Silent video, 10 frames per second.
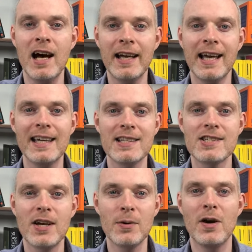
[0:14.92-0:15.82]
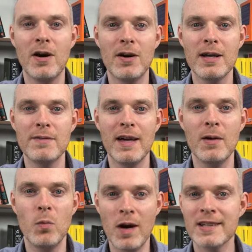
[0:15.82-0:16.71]
okay, so I've
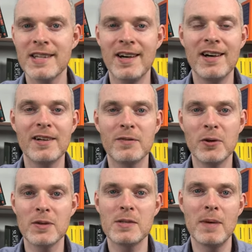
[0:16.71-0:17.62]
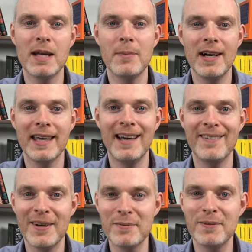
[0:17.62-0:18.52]
worked hard, I've got all this money in my
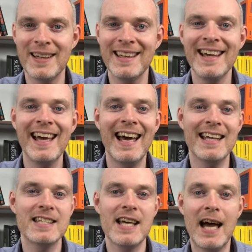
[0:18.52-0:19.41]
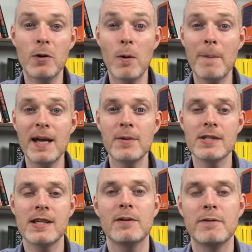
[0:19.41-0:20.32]
account, hopefully, and how do I pay
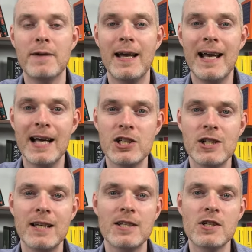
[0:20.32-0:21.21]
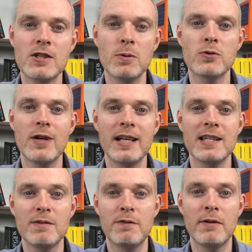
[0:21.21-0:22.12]
myself? And actually, as a sole trader,
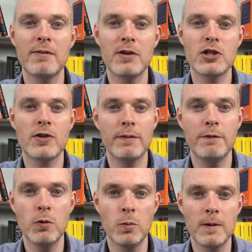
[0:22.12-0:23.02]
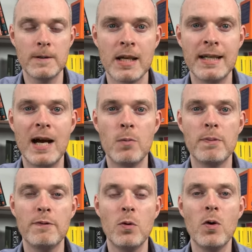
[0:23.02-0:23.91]
it's very, very straightforward. Now,
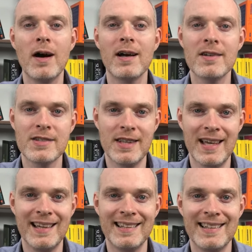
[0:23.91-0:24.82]
before I answer that,